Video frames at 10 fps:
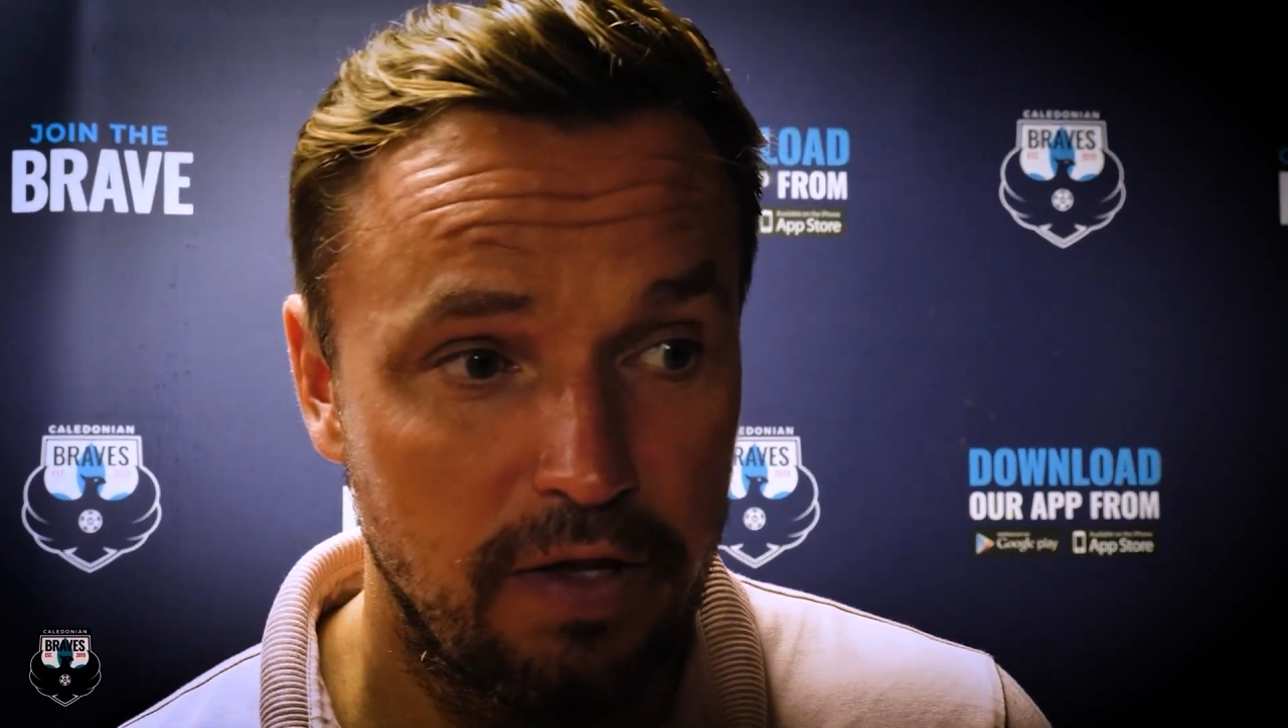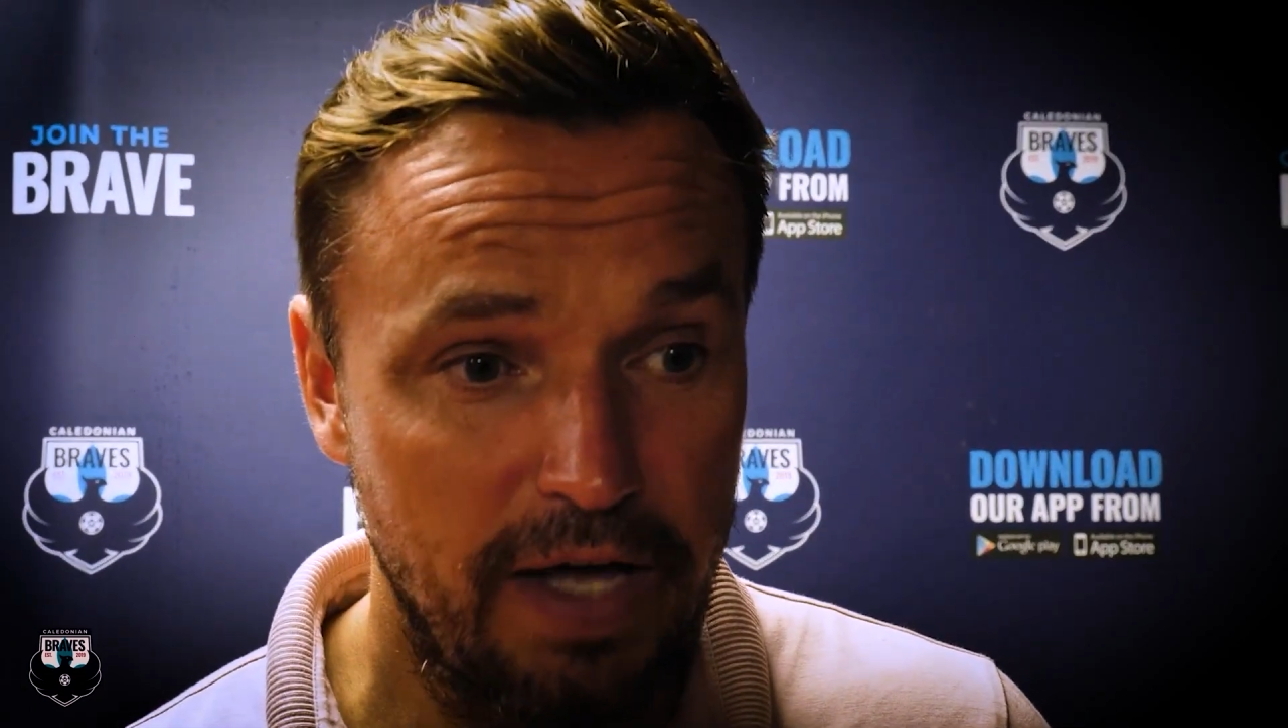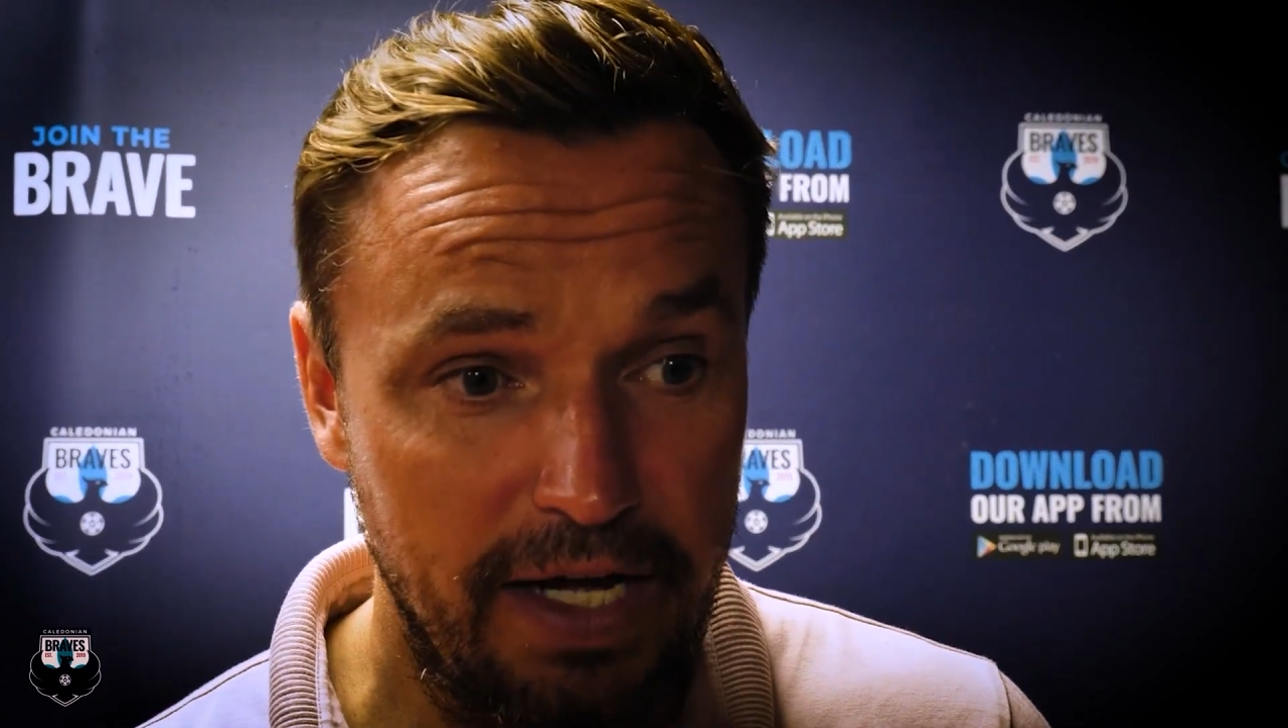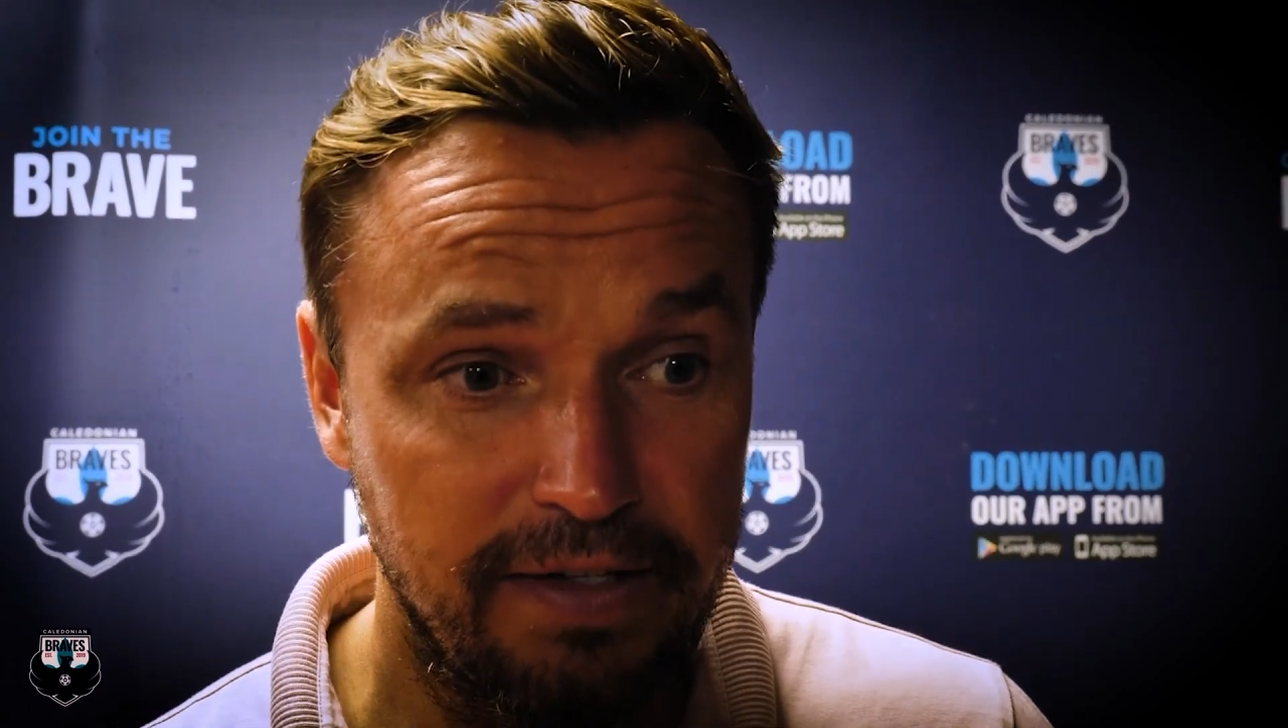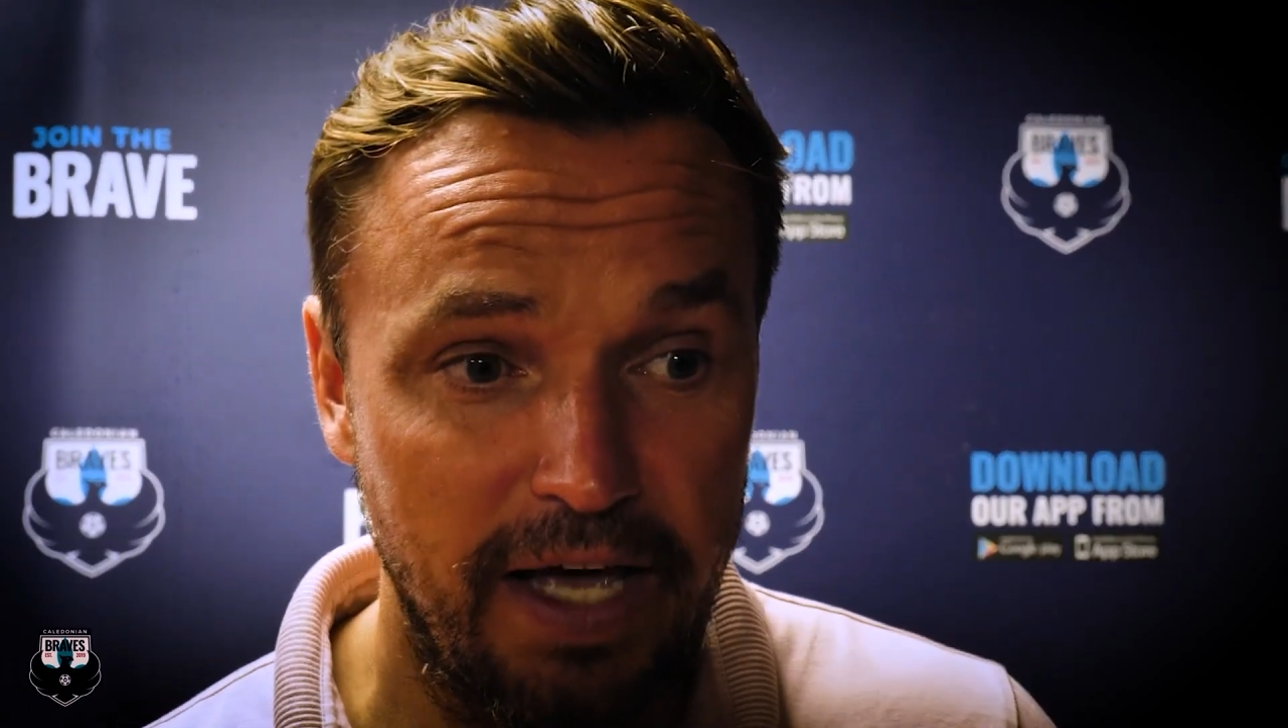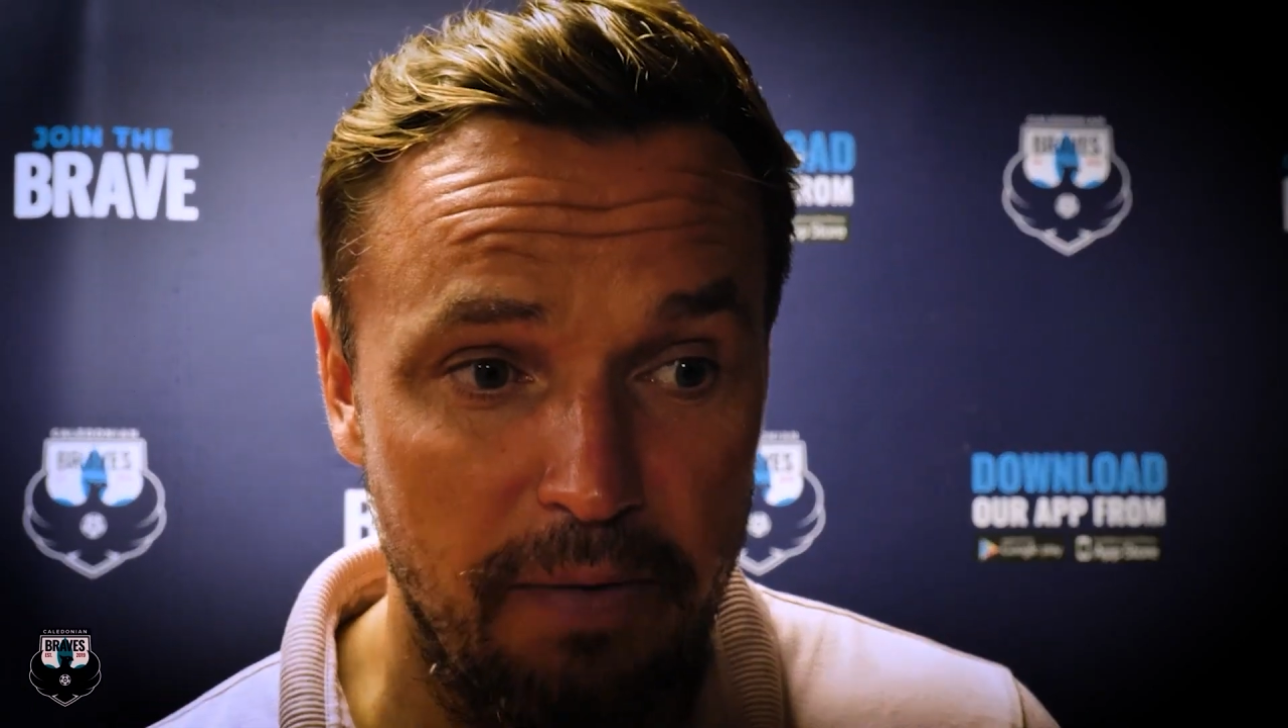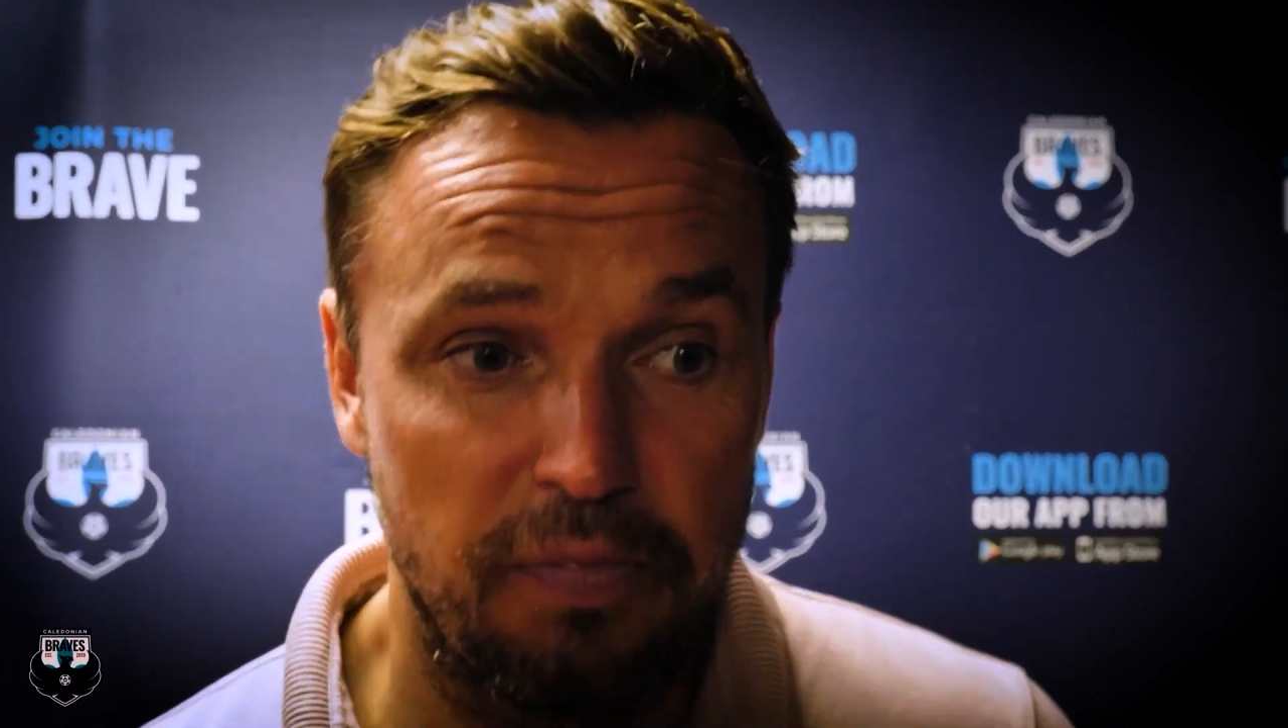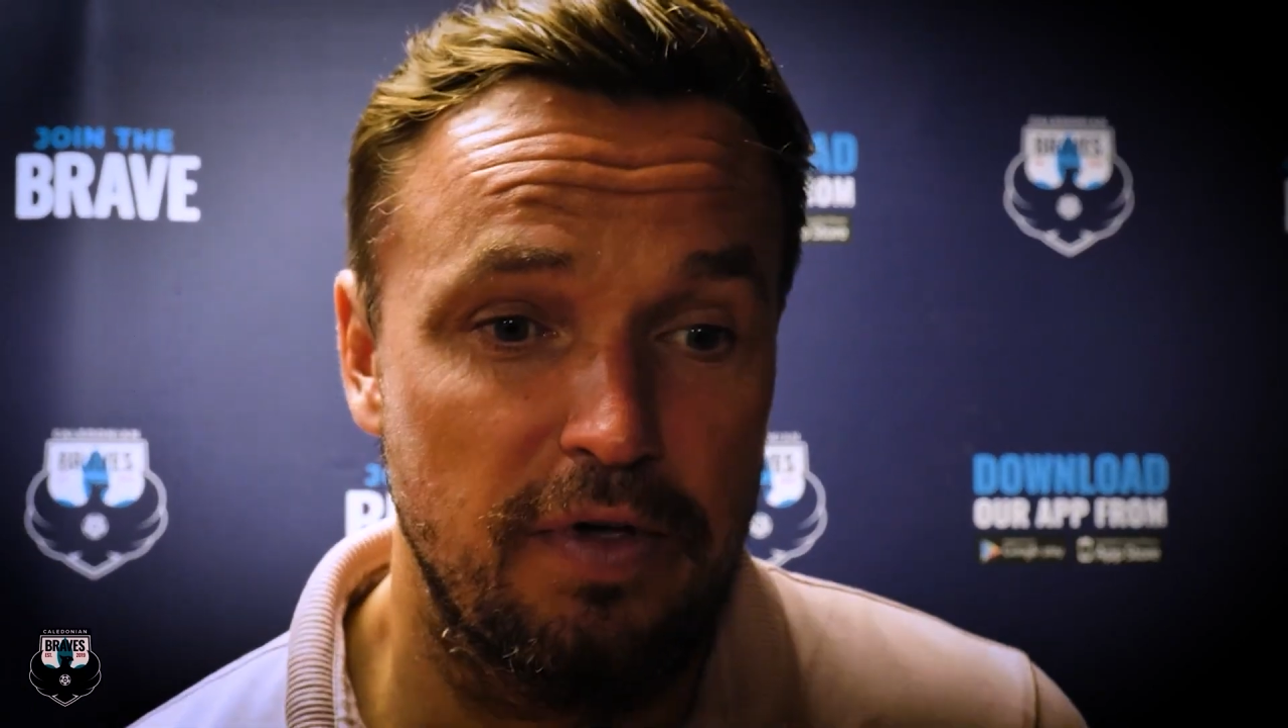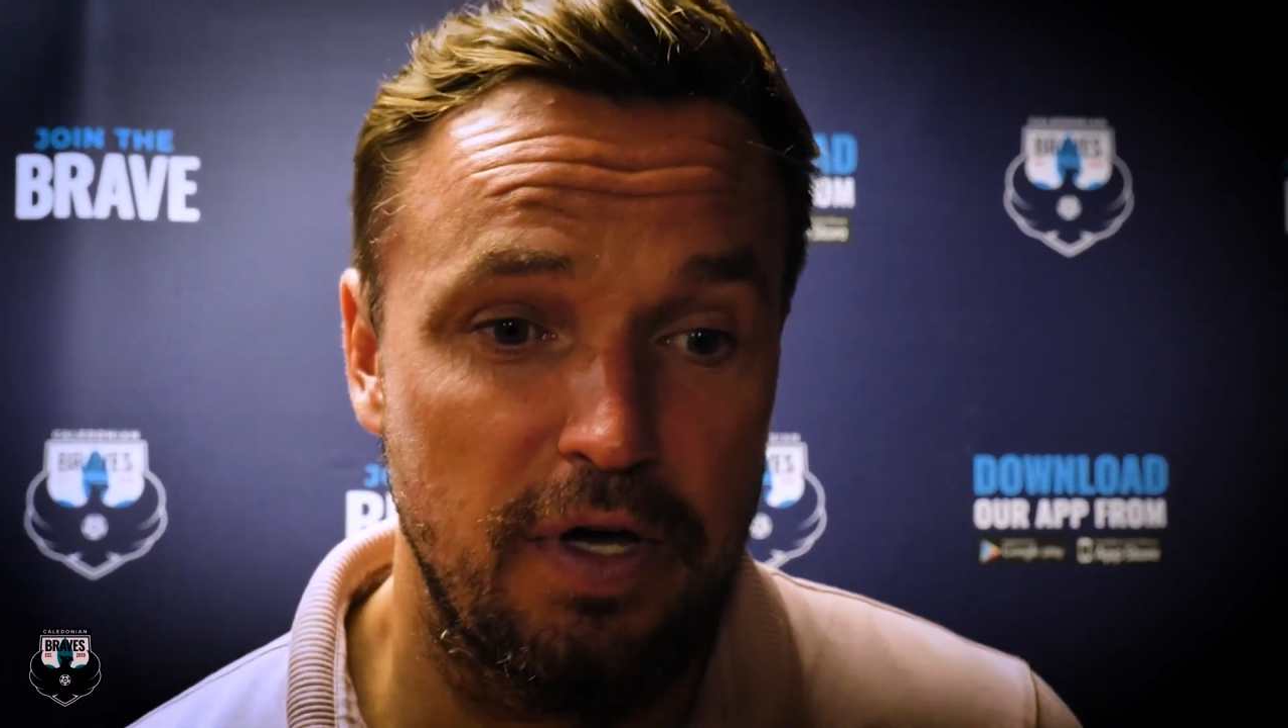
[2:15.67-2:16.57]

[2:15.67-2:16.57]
that depth,